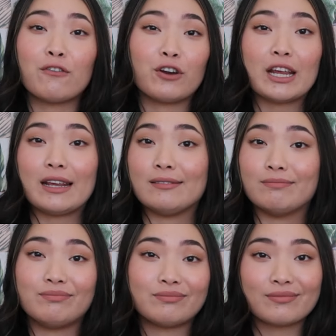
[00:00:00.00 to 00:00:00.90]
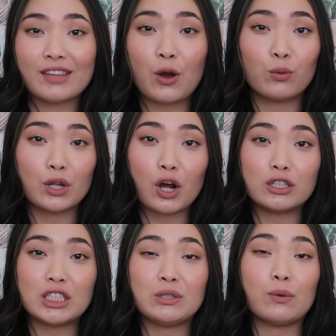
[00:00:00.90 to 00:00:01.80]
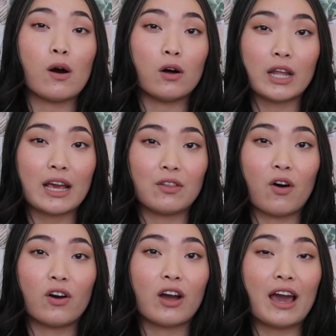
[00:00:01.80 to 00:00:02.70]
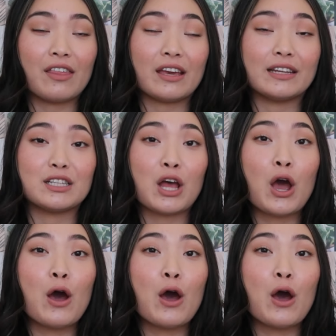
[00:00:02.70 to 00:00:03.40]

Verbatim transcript: freaking holding on to you all night long. I think it's